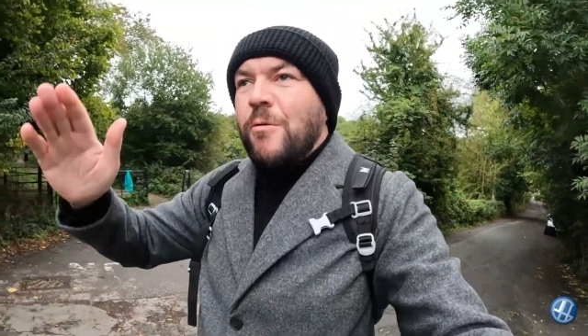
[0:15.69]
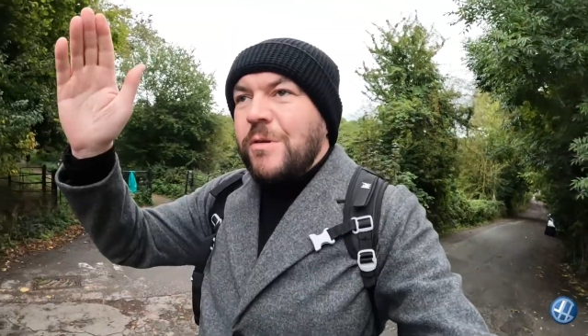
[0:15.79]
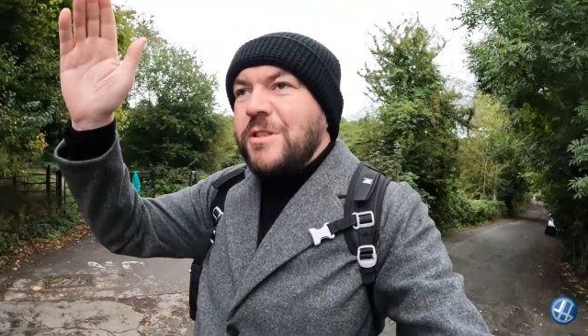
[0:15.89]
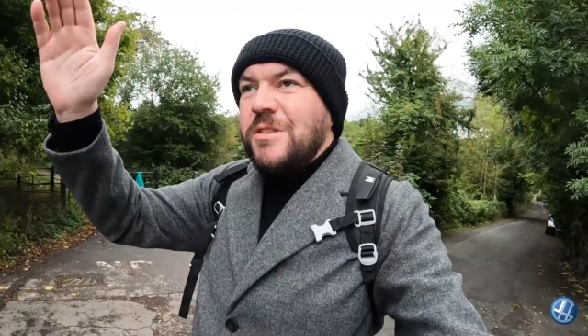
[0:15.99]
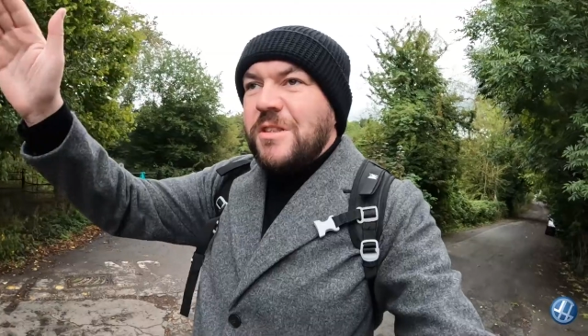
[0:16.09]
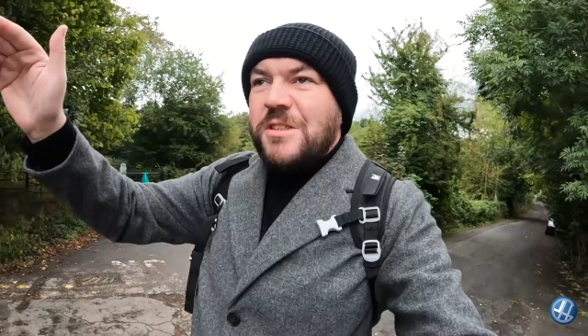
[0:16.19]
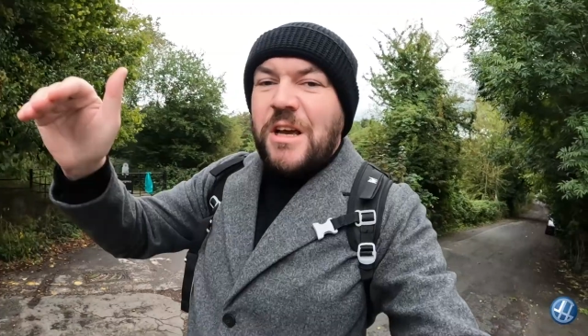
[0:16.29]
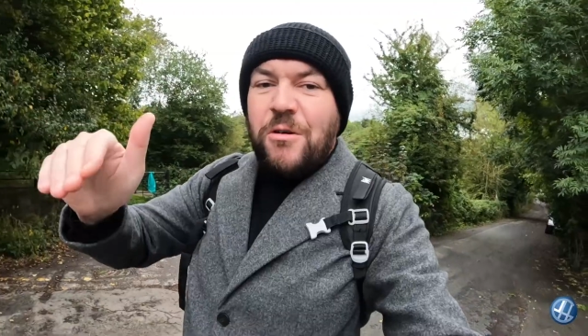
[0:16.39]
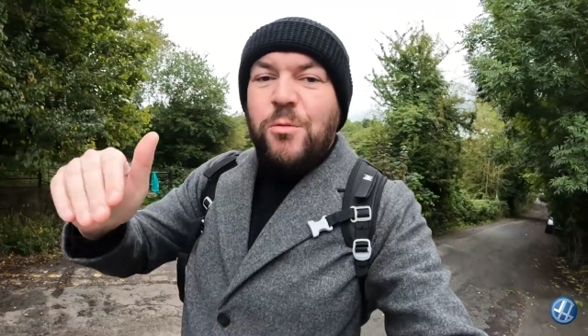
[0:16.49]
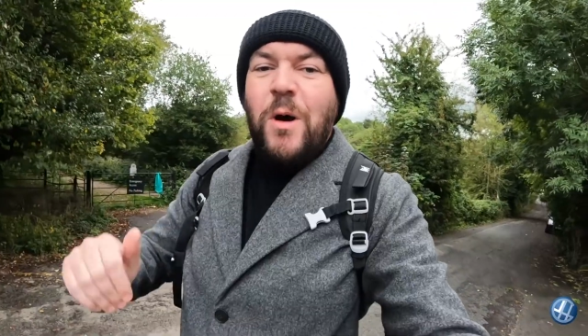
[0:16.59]
which is the
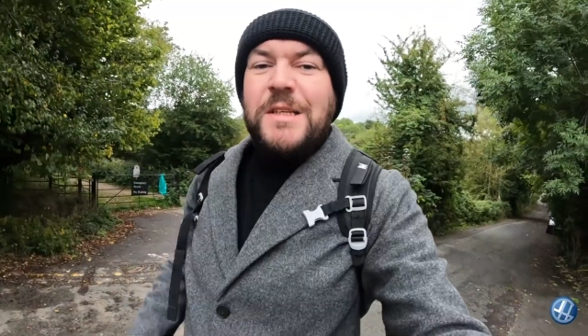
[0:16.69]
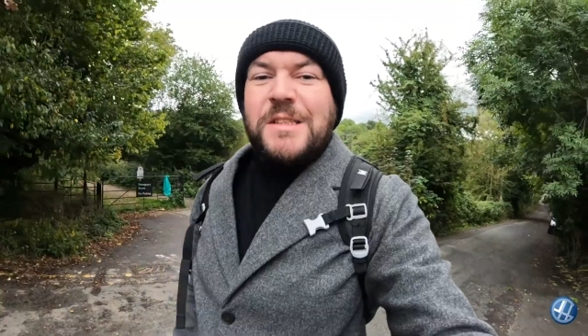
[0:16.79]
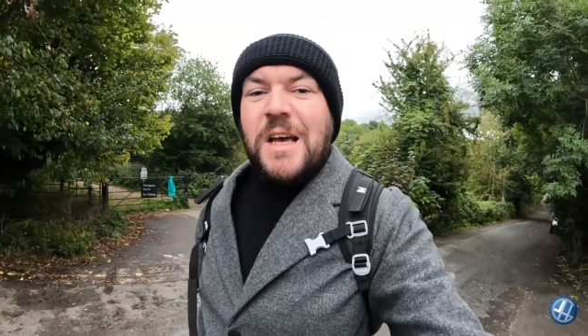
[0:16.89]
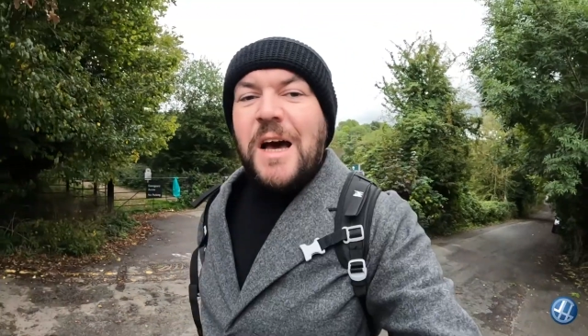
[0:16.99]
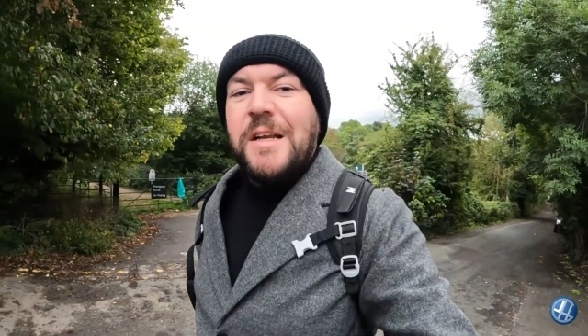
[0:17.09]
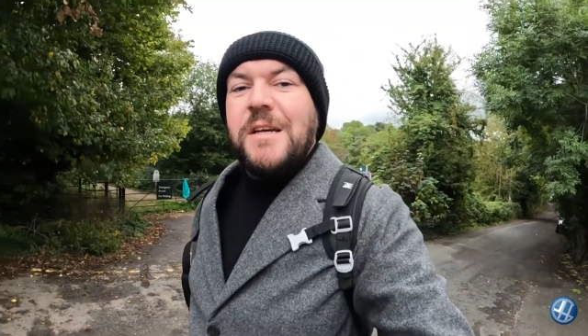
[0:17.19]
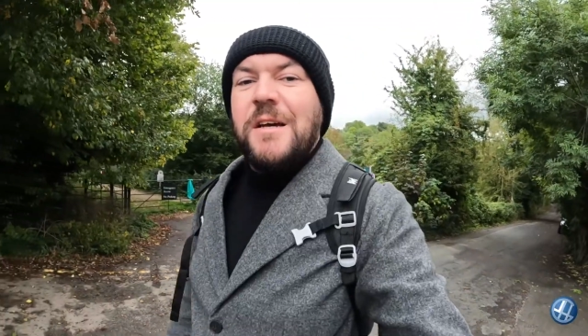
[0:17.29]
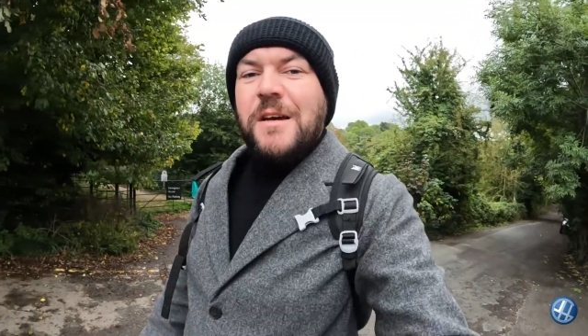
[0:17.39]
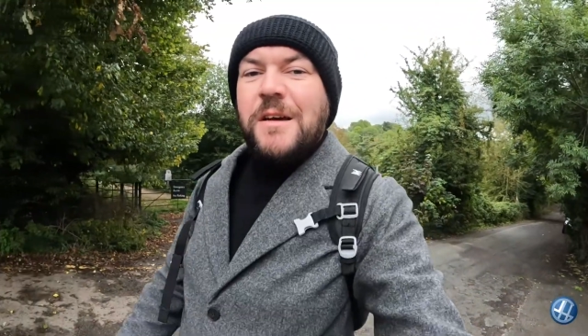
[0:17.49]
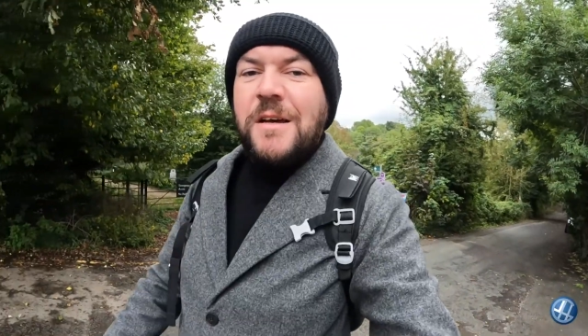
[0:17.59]
southwest side.
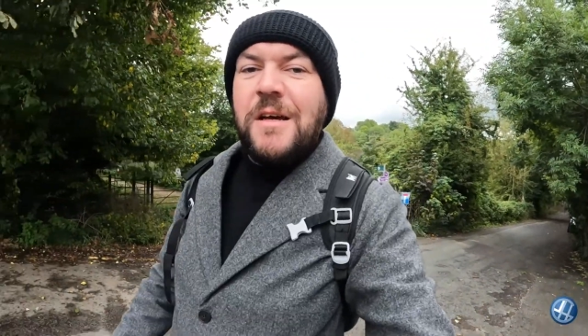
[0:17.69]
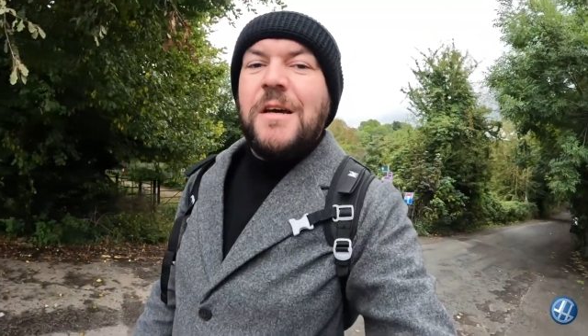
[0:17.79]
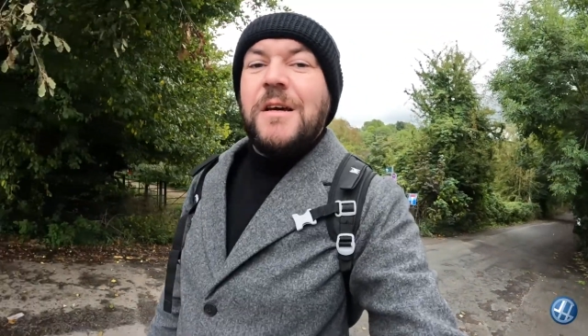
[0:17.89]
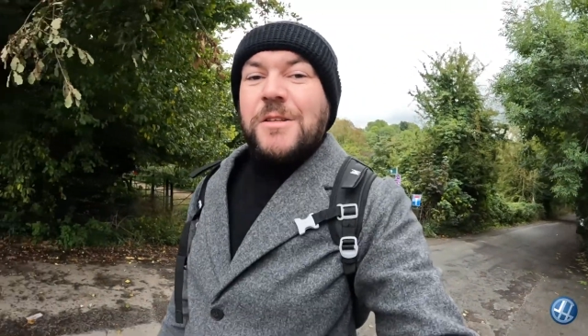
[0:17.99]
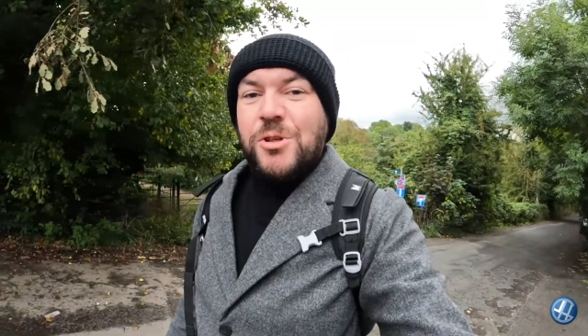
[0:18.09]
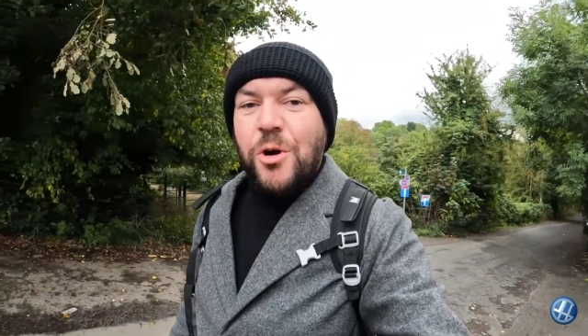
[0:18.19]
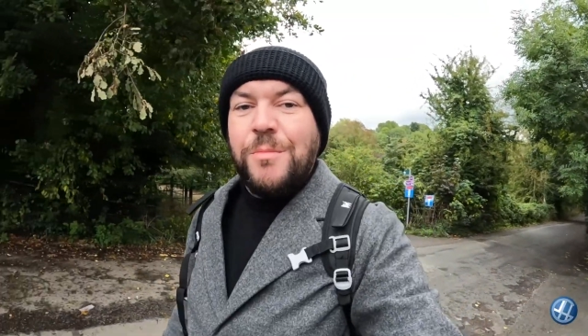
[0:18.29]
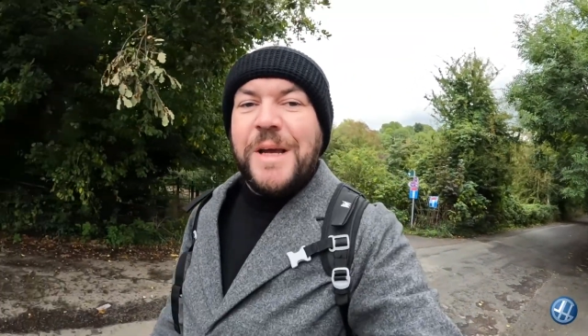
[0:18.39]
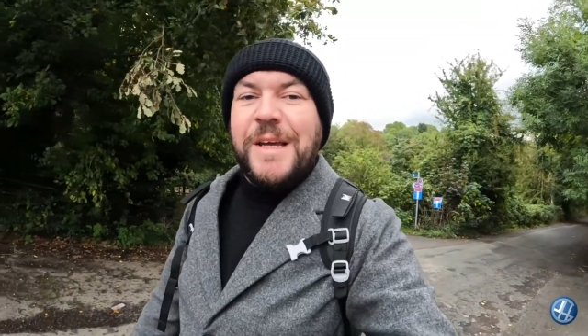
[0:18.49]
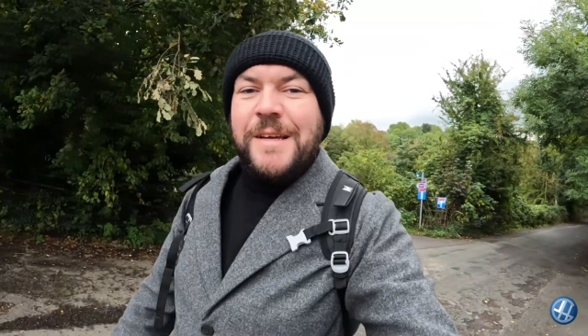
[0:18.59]
Join
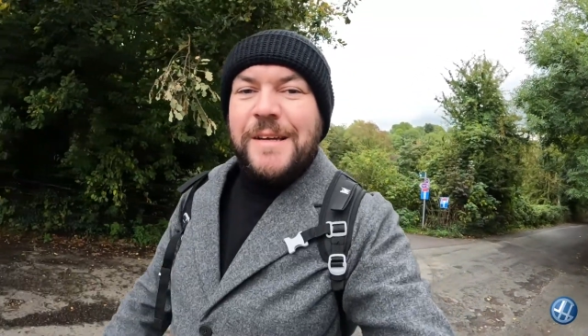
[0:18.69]
me.